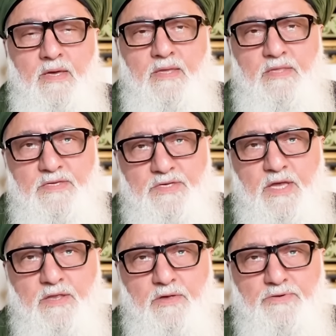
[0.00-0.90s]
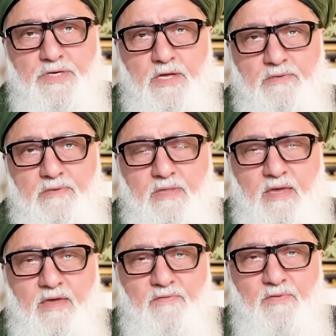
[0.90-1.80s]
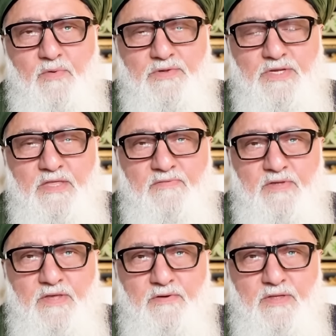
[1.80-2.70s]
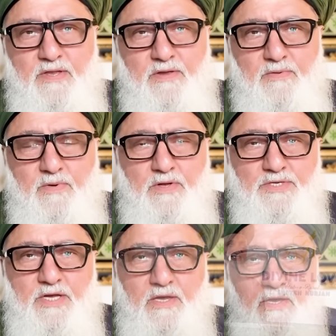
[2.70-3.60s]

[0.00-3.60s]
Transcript: This is Shaykh Nurjan. Thank you for watching the video that you're watching.